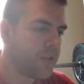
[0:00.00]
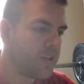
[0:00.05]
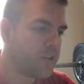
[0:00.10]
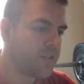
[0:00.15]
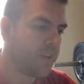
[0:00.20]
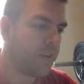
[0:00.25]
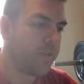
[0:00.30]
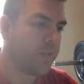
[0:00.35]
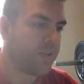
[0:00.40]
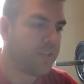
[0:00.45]

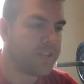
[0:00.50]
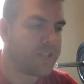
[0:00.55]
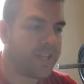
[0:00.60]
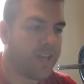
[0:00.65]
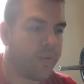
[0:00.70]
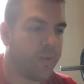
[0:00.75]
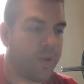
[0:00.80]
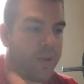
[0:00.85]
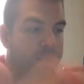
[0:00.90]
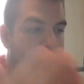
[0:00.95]
So let's say
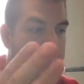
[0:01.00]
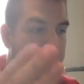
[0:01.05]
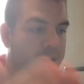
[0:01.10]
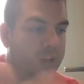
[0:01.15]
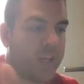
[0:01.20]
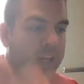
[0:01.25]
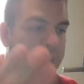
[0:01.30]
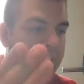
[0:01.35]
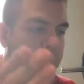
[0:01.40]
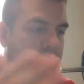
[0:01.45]
I want $1
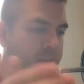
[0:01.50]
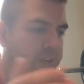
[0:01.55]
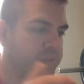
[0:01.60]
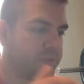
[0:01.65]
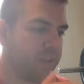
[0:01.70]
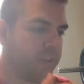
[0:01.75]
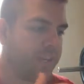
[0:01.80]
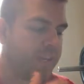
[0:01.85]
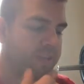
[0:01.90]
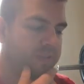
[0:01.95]
million
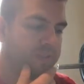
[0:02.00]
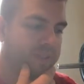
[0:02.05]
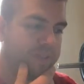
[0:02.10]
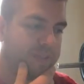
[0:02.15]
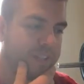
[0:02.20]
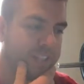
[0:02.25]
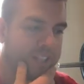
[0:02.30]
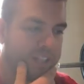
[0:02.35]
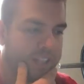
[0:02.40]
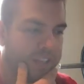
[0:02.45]
for the next
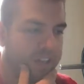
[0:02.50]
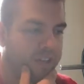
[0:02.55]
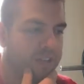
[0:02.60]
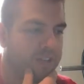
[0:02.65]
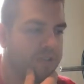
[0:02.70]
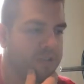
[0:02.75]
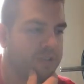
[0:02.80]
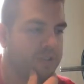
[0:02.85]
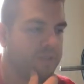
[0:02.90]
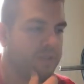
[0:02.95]
15
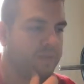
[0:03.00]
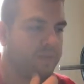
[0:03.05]
years.